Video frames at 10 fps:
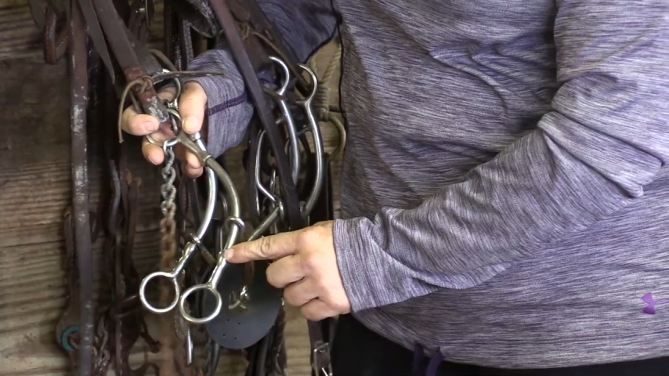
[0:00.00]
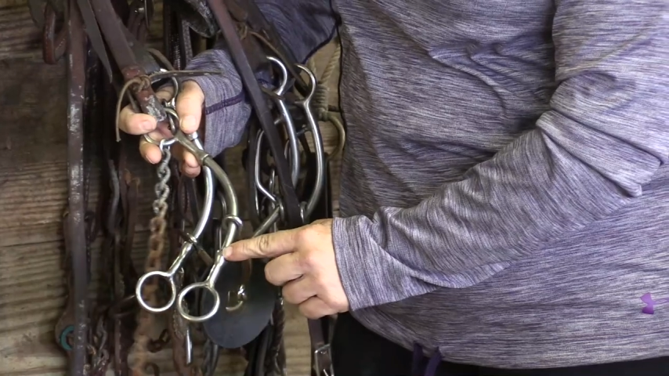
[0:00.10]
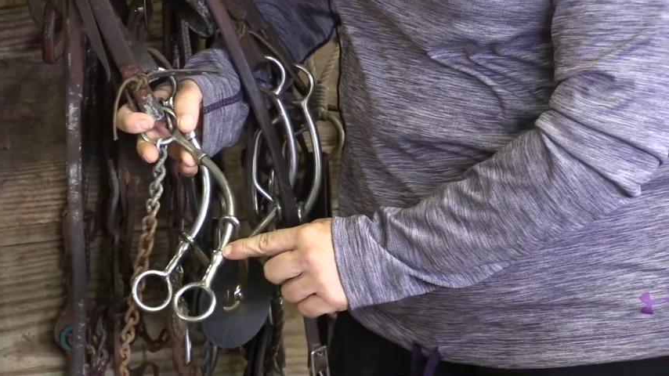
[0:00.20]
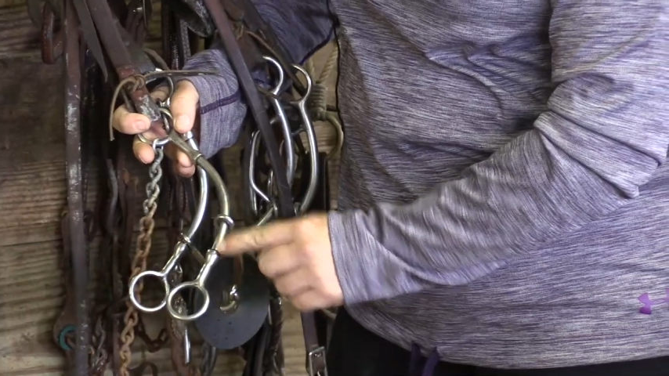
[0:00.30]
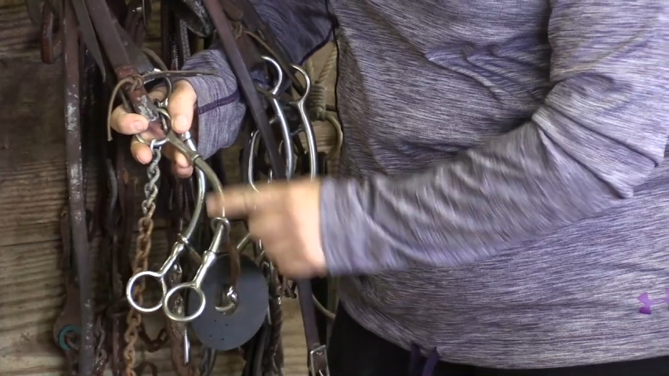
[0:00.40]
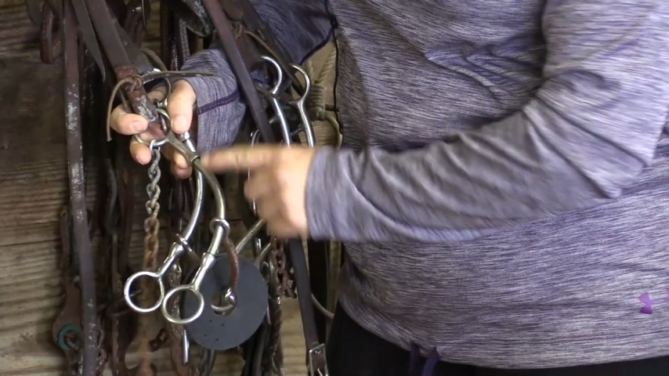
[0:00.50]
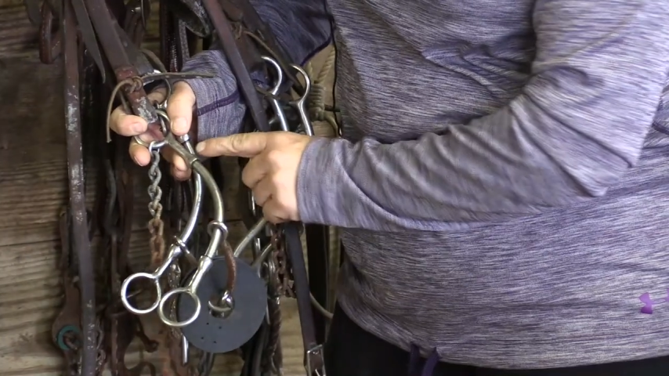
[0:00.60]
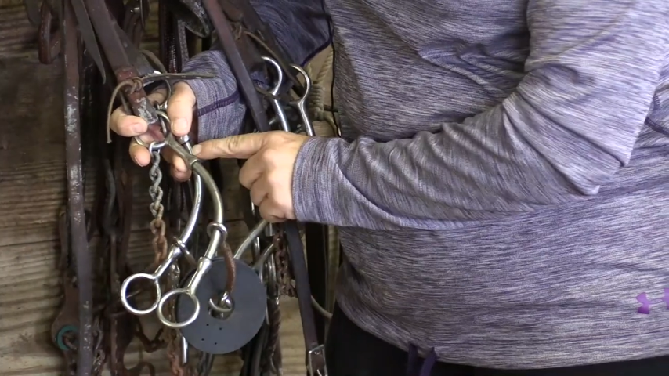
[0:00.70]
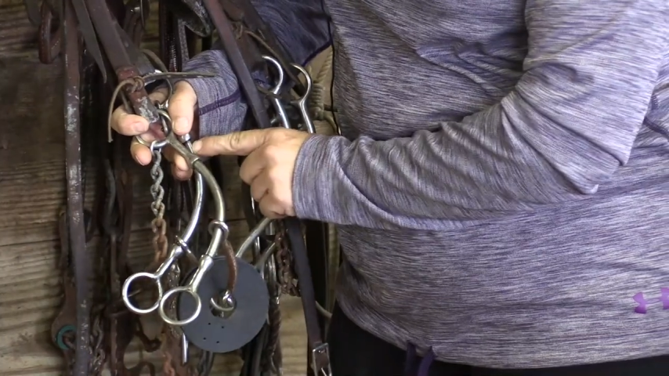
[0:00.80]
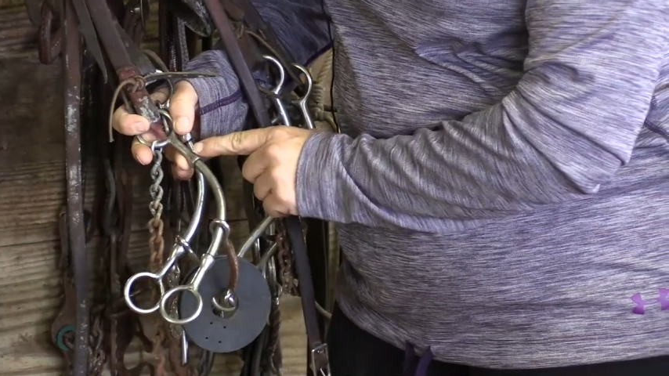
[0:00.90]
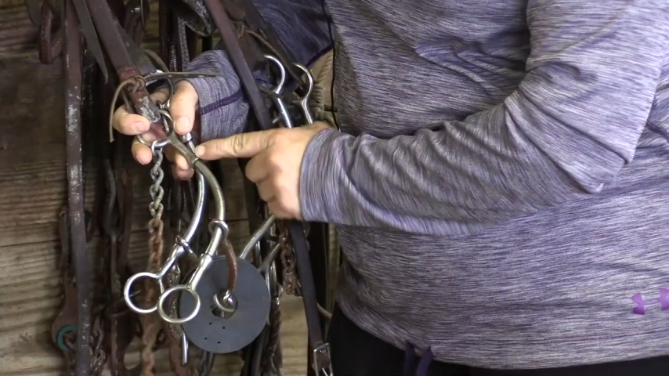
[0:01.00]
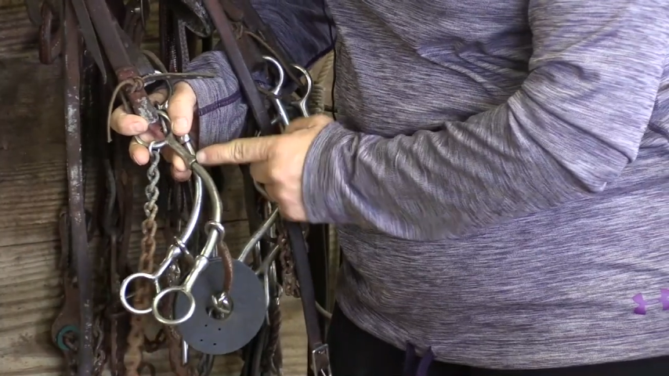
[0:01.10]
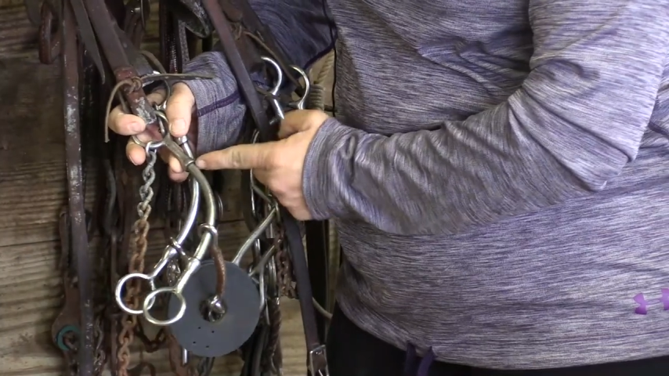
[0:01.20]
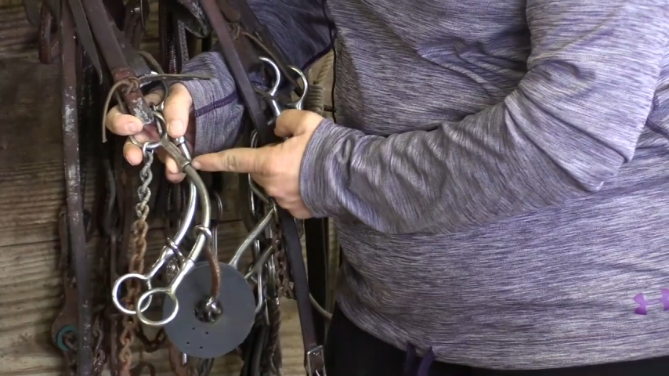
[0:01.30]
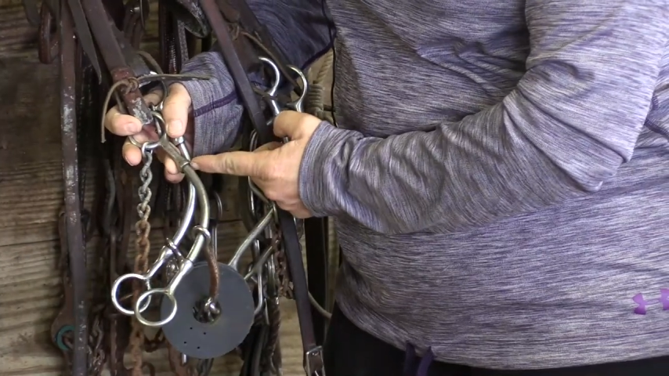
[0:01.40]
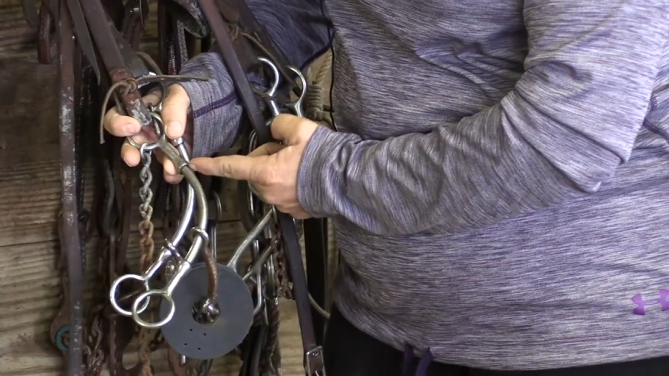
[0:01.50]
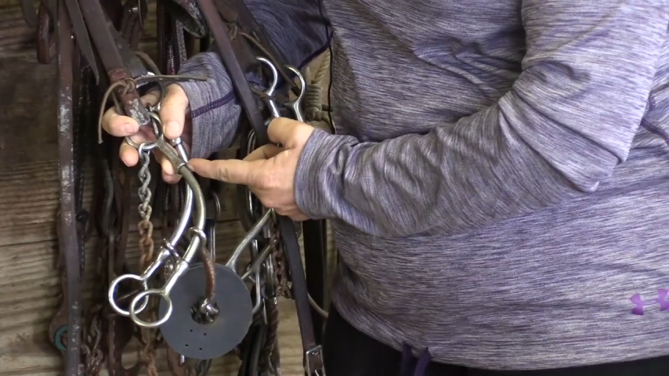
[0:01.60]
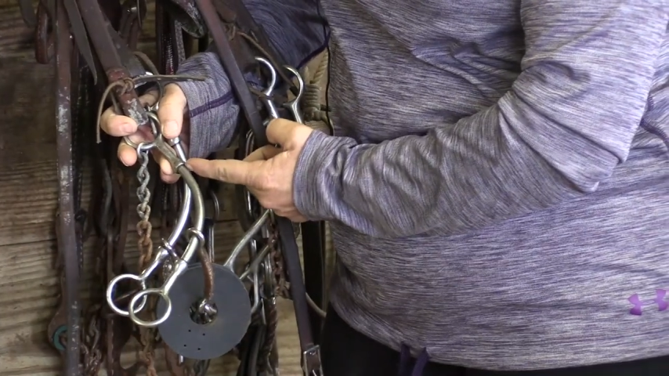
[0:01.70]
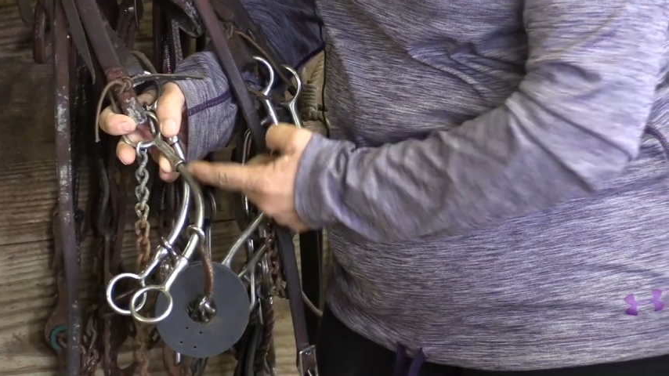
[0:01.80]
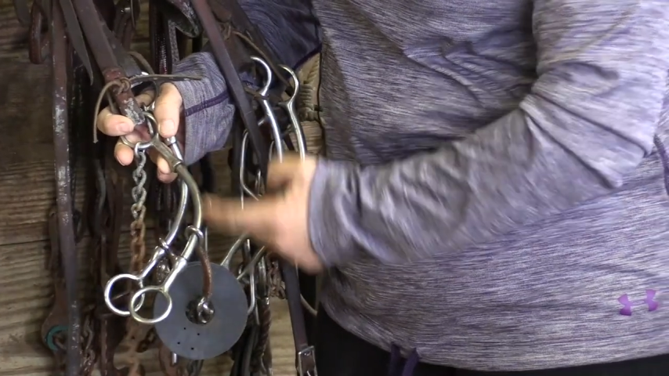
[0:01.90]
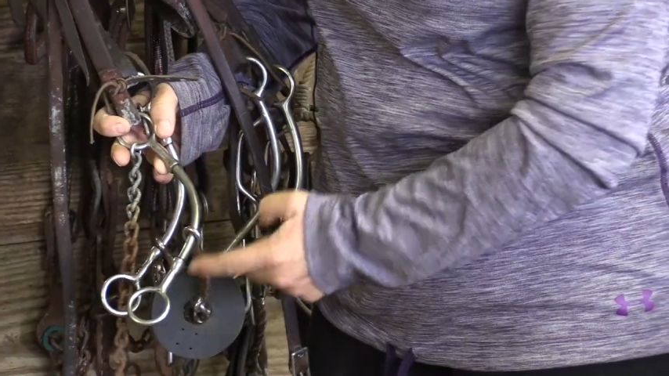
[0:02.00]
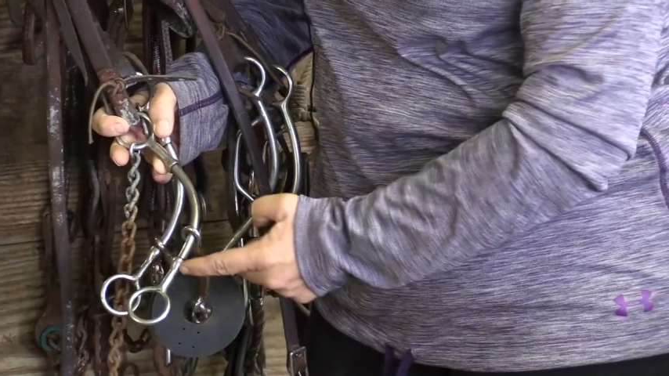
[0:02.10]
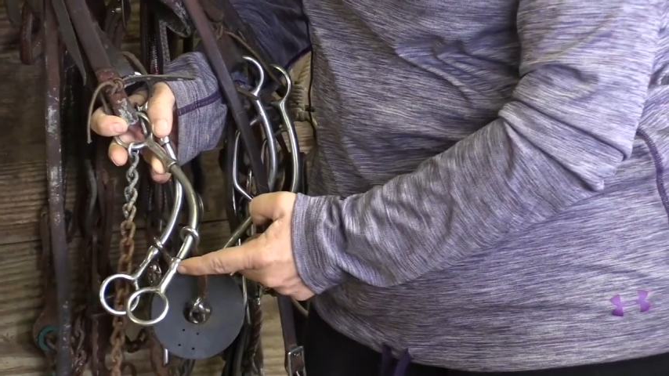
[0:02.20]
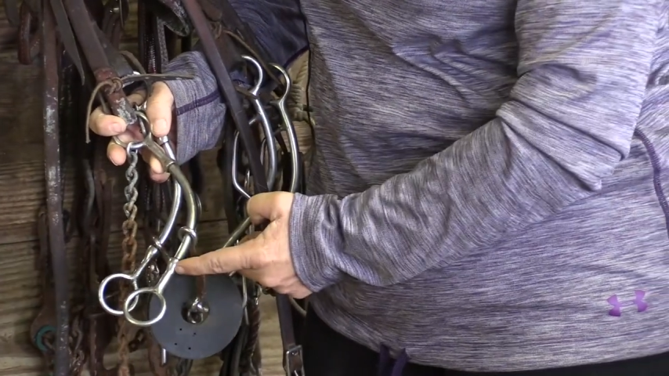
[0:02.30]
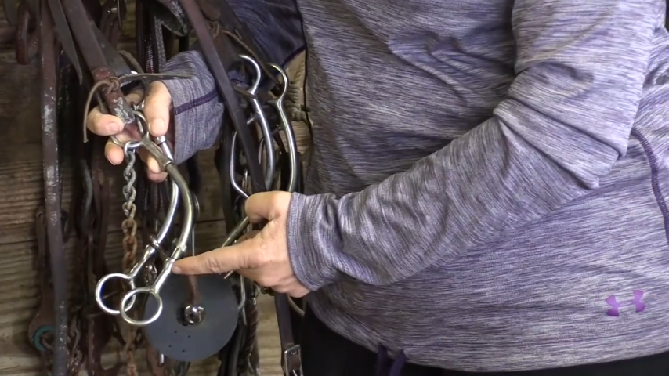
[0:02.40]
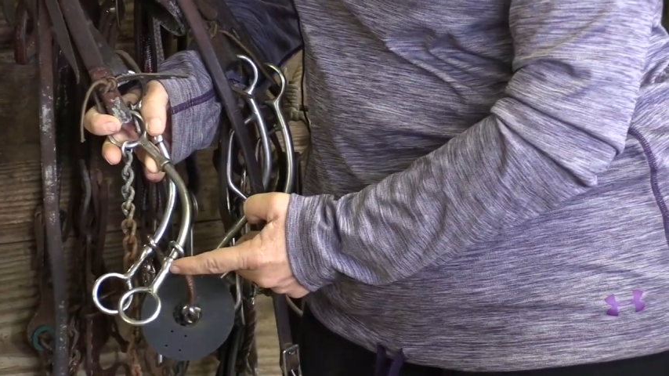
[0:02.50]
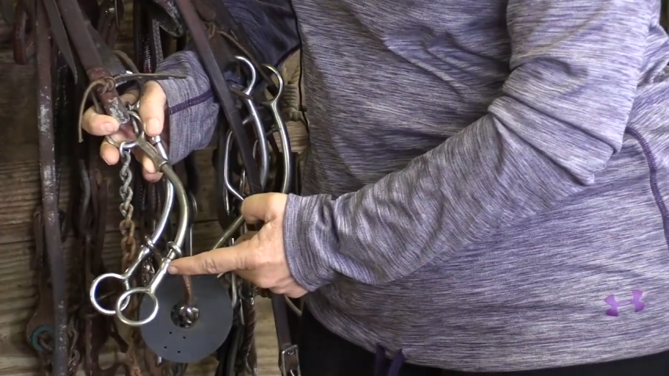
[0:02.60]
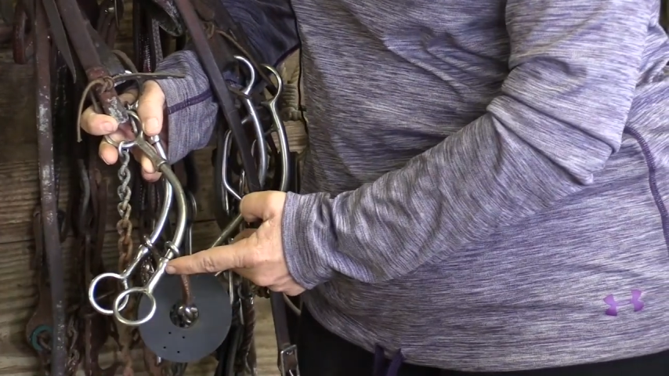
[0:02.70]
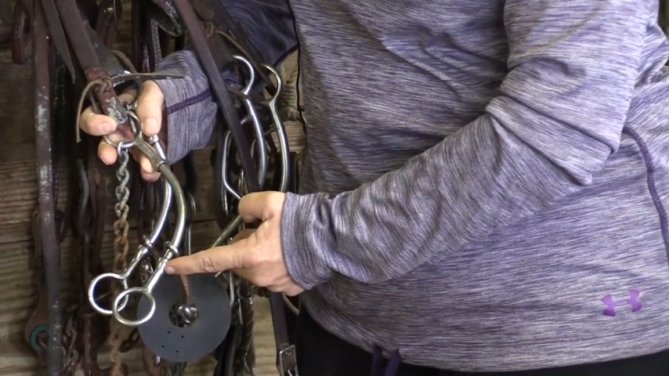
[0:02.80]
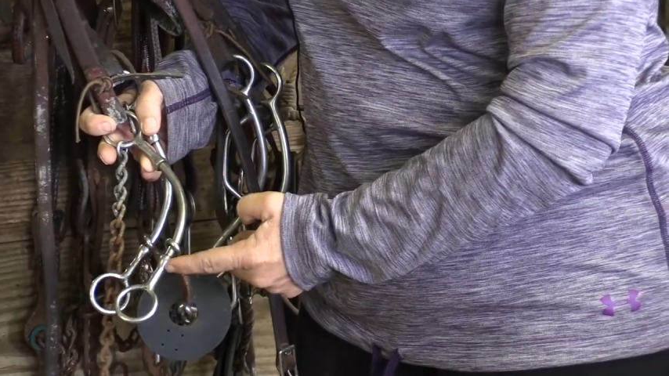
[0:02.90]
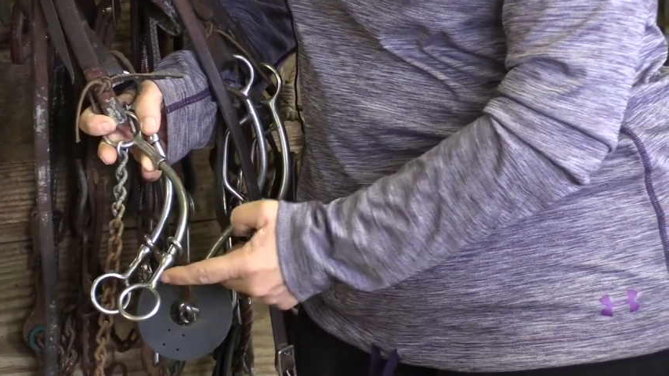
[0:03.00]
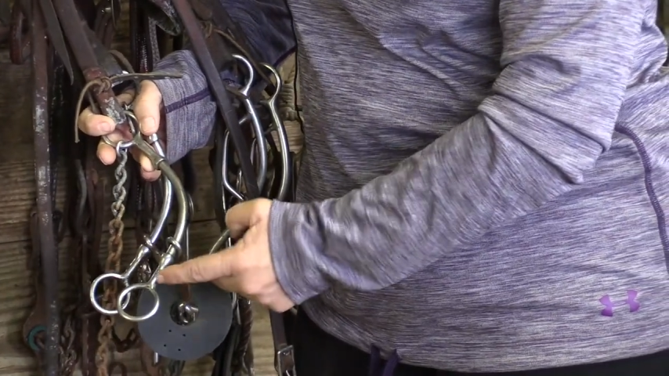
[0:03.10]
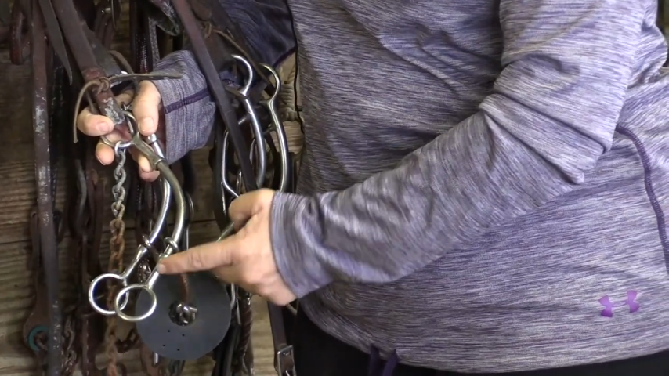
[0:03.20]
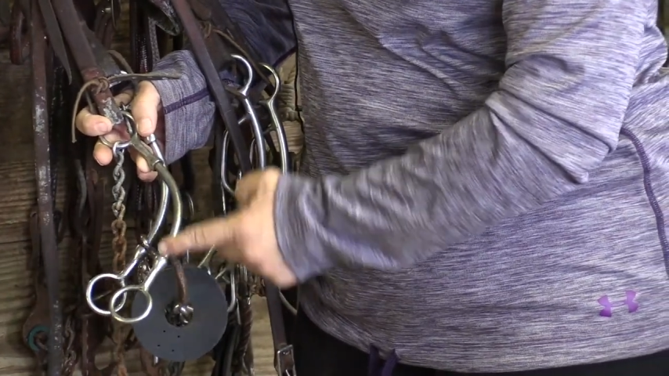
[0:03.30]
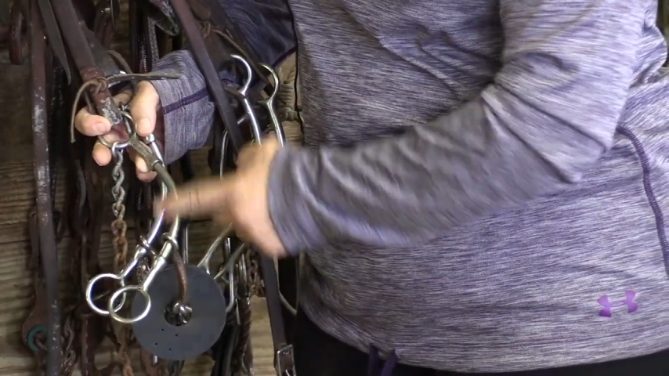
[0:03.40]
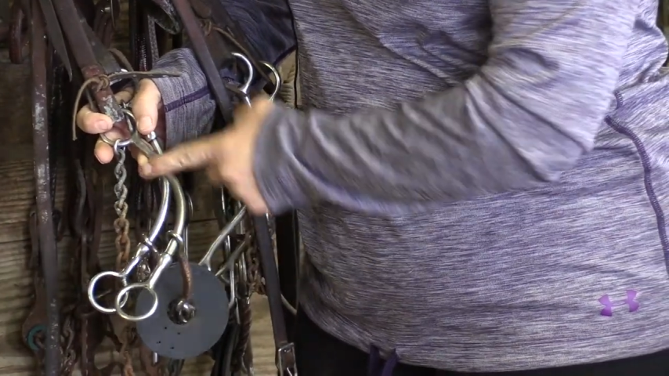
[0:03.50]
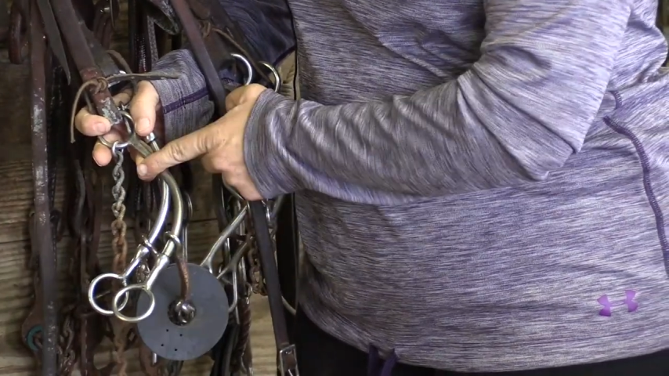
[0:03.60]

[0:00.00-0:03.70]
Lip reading: [unreadable: no face in view]